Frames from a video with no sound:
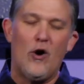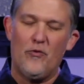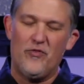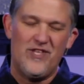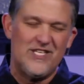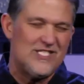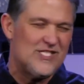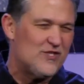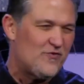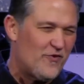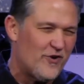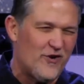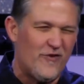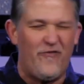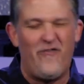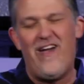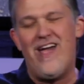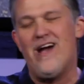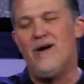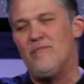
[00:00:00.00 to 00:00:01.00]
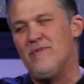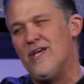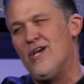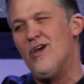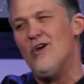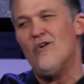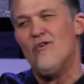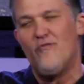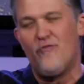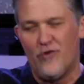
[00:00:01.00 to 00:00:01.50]
This is for your family,
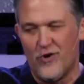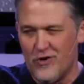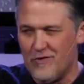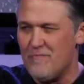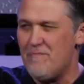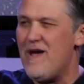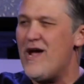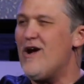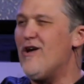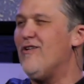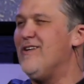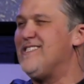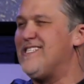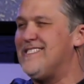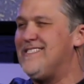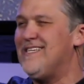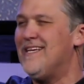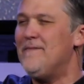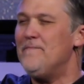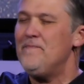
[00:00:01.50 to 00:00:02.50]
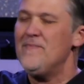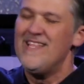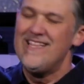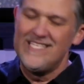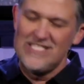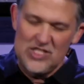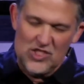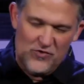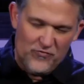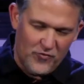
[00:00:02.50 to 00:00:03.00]
for your marriage. It's, this
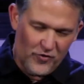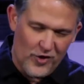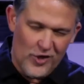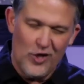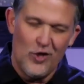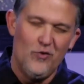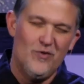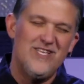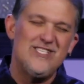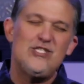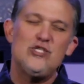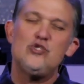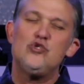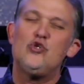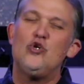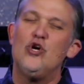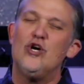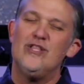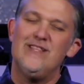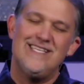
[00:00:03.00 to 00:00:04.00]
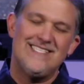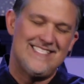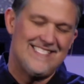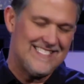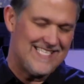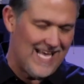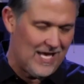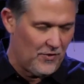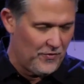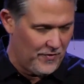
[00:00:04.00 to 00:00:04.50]
is for you. This is good. This is
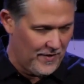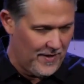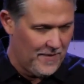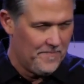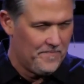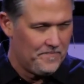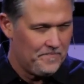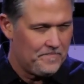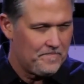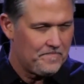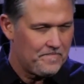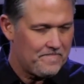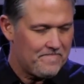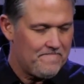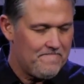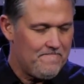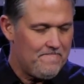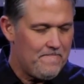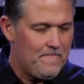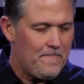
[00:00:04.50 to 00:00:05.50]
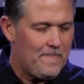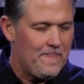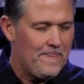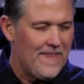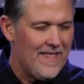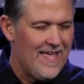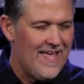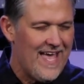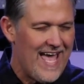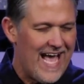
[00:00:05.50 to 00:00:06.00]
healthy.
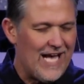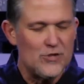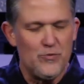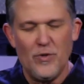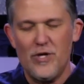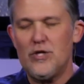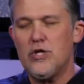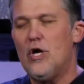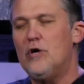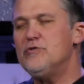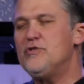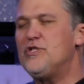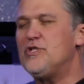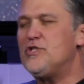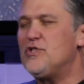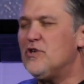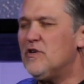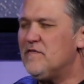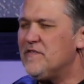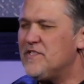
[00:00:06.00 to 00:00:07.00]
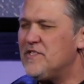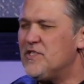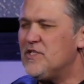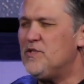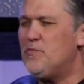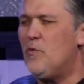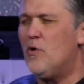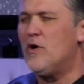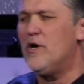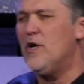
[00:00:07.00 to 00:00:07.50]
As we close the service this
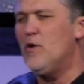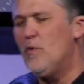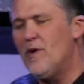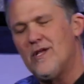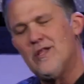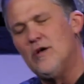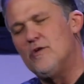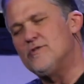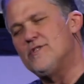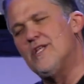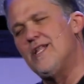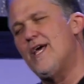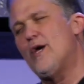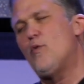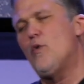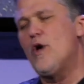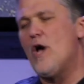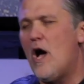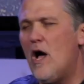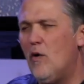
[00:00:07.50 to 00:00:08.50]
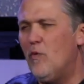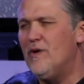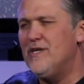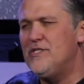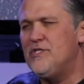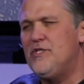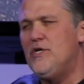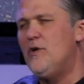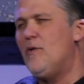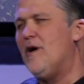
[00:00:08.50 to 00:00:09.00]
morning, we close it like we always
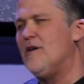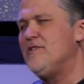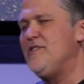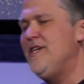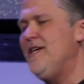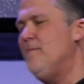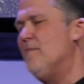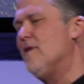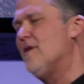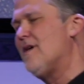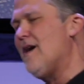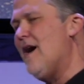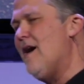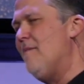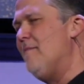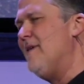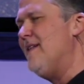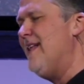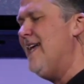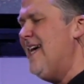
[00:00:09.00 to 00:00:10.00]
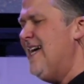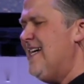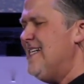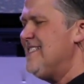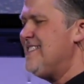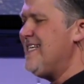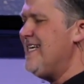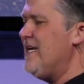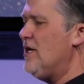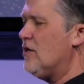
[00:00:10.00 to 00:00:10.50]
do. Our team will come and
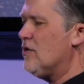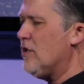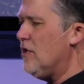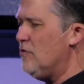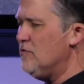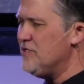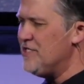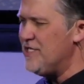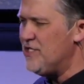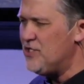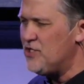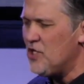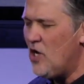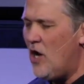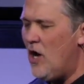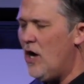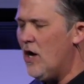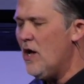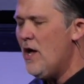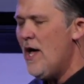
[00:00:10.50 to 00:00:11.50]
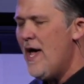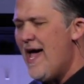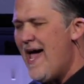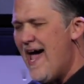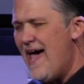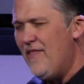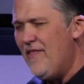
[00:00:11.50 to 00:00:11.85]
sing a closing song, and